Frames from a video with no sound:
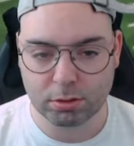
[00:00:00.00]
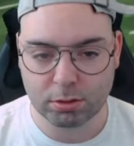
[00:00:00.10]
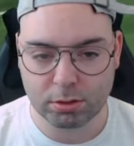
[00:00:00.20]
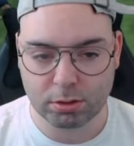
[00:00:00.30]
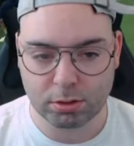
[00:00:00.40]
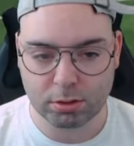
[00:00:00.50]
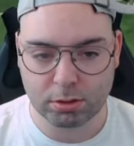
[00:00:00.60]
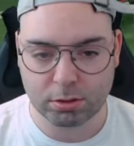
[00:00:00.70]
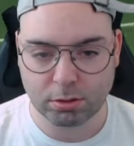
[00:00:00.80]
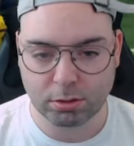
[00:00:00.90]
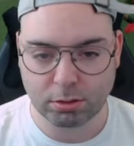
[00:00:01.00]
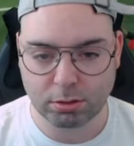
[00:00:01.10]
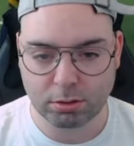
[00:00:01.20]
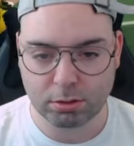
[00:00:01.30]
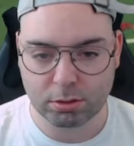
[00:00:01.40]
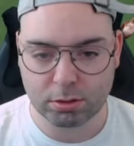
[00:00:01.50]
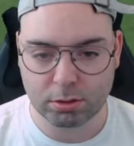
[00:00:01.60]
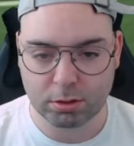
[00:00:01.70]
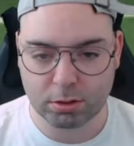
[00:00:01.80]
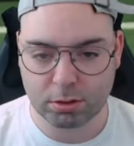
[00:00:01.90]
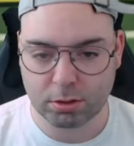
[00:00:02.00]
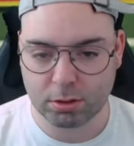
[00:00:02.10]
Nobody speaks.